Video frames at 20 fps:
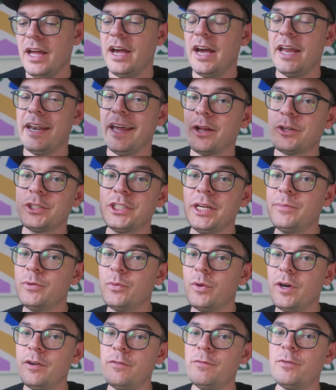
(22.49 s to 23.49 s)
An L-shaped
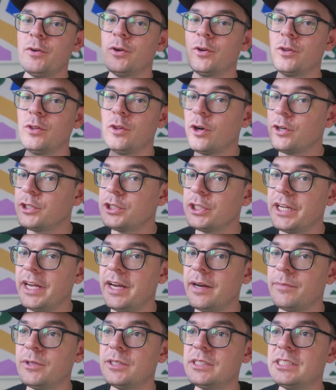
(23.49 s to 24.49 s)
one for larger
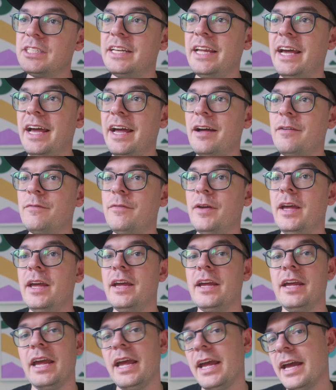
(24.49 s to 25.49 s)
cameras that have
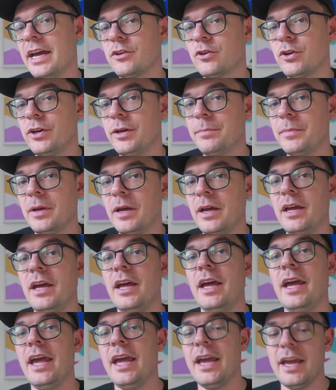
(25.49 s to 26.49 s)
a hand grip,
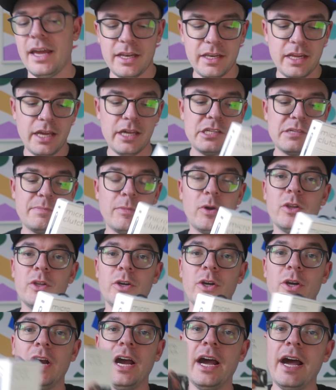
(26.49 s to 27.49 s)
and a
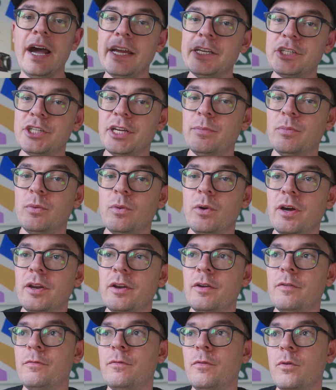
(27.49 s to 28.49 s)
smaller I-shaped
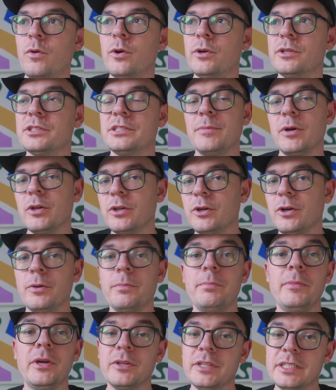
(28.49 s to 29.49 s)
one for smaller
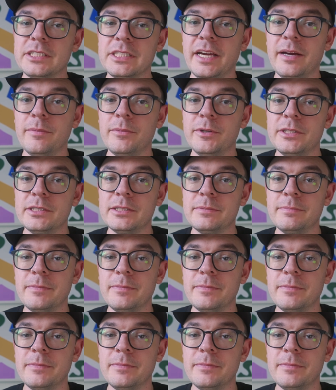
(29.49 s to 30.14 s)
mirrorless cameras.